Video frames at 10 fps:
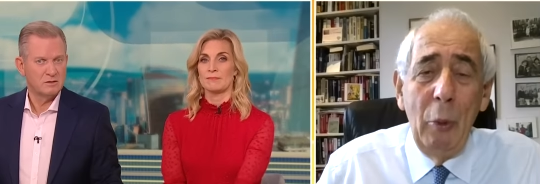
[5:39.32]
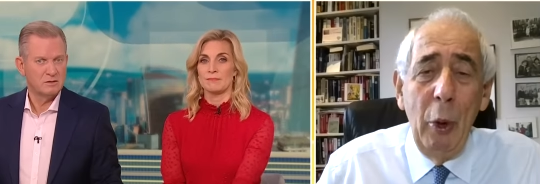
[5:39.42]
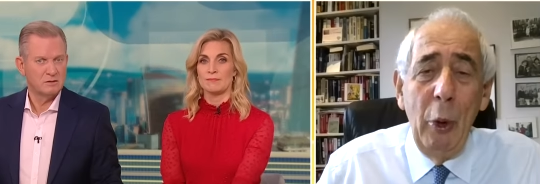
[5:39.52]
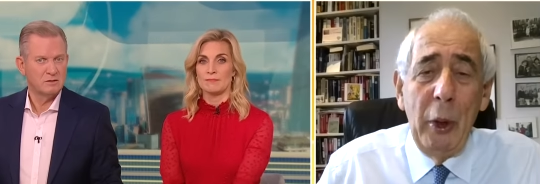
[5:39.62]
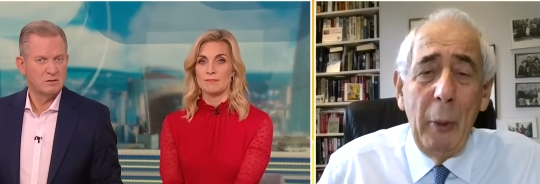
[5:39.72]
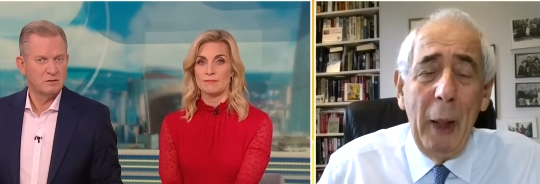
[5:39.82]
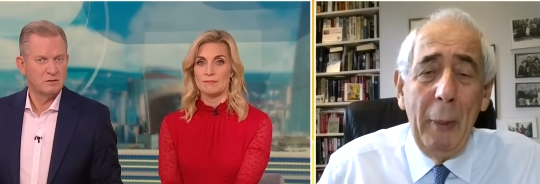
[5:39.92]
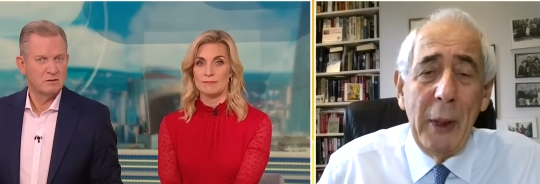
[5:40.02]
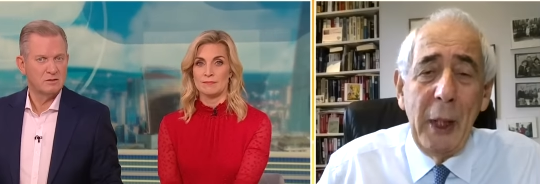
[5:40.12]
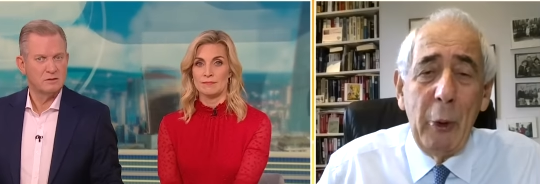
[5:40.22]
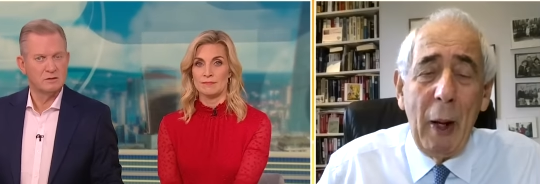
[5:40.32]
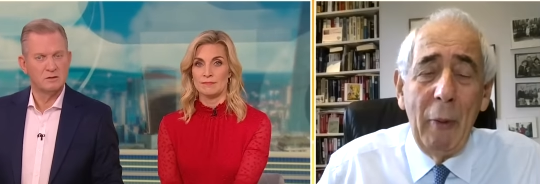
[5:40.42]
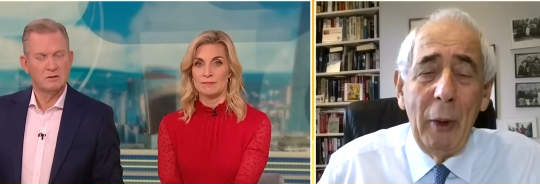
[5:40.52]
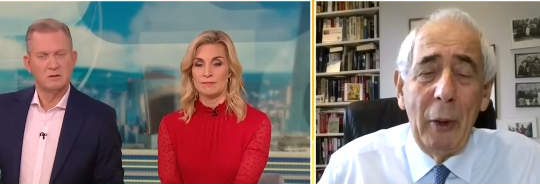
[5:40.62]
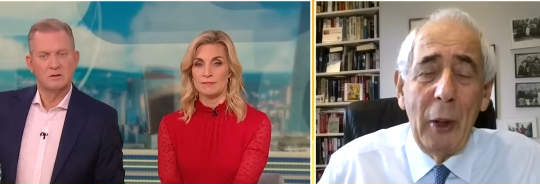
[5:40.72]
Speaker 1: rude to people as he
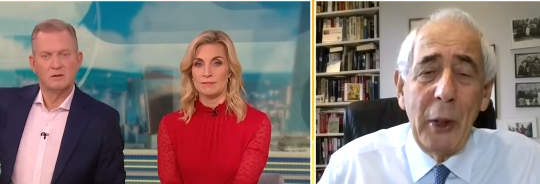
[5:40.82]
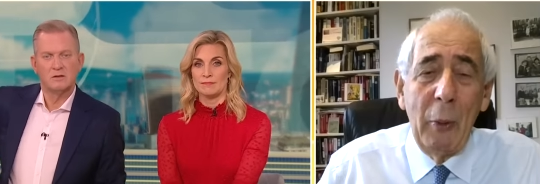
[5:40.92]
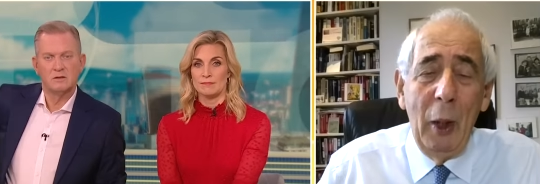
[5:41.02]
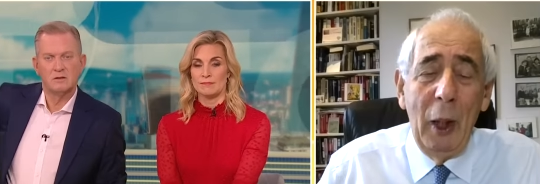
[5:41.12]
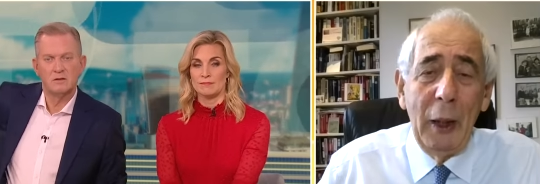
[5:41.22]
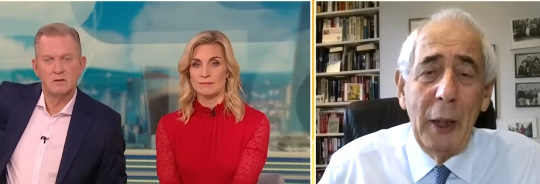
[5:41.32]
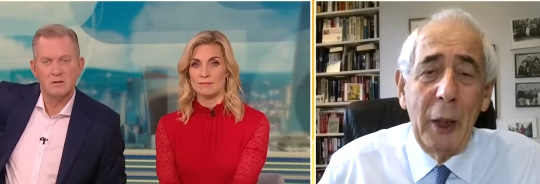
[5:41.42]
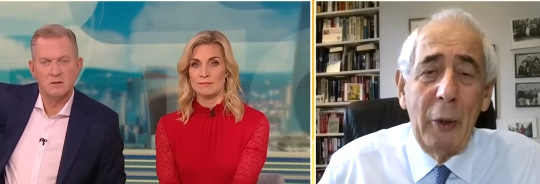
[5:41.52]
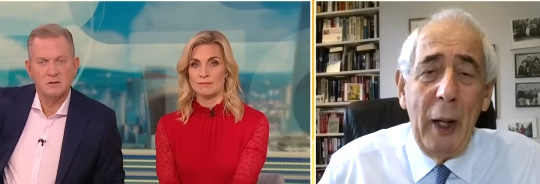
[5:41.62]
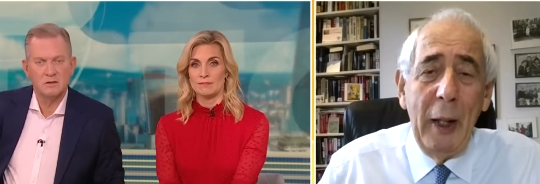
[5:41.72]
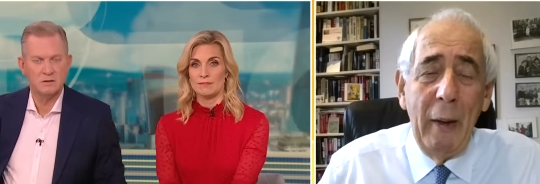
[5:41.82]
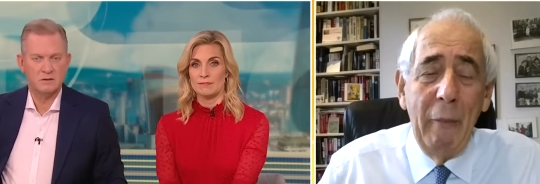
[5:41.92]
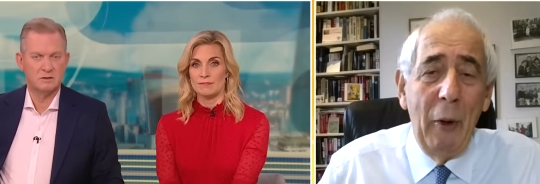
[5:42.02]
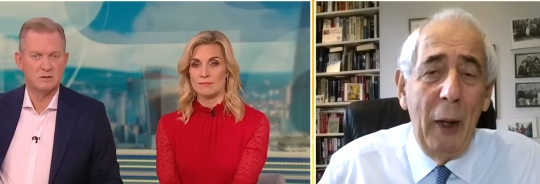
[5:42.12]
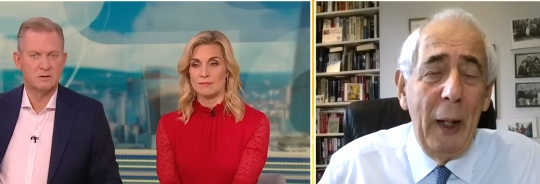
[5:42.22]
travelled across the world as the trade
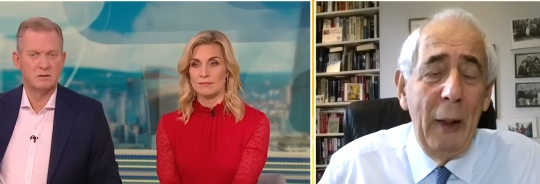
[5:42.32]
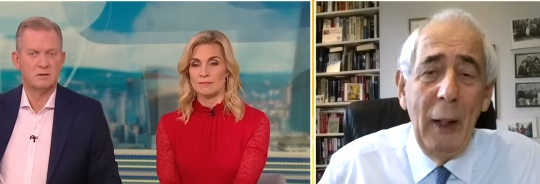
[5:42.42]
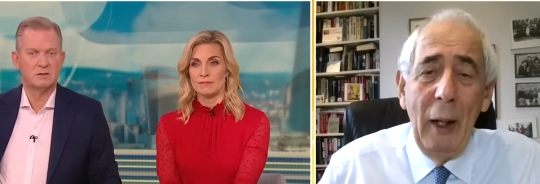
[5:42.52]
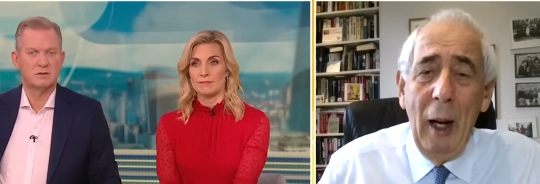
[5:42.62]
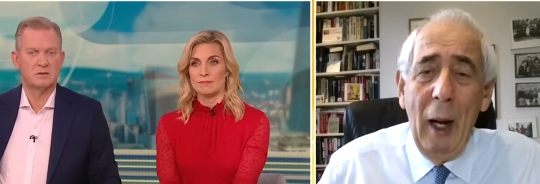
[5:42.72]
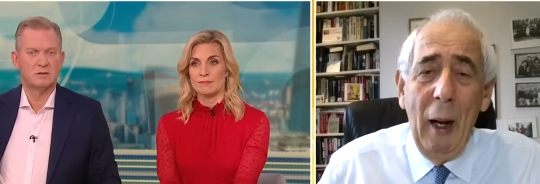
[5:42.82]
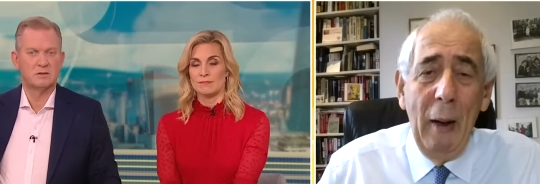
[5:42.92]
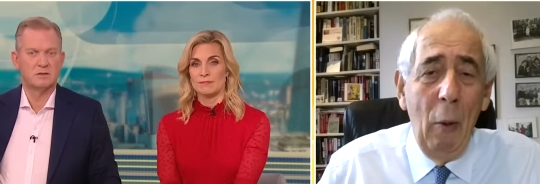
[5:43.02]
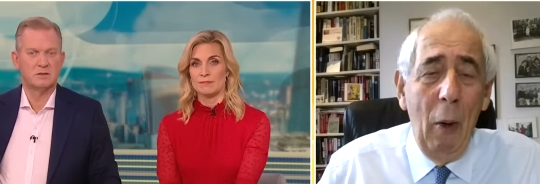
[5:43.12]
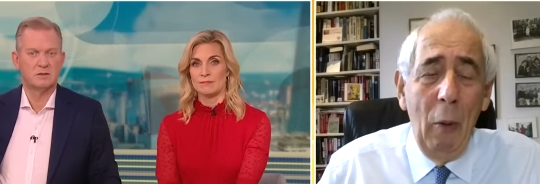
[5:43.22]
envoy. Uh,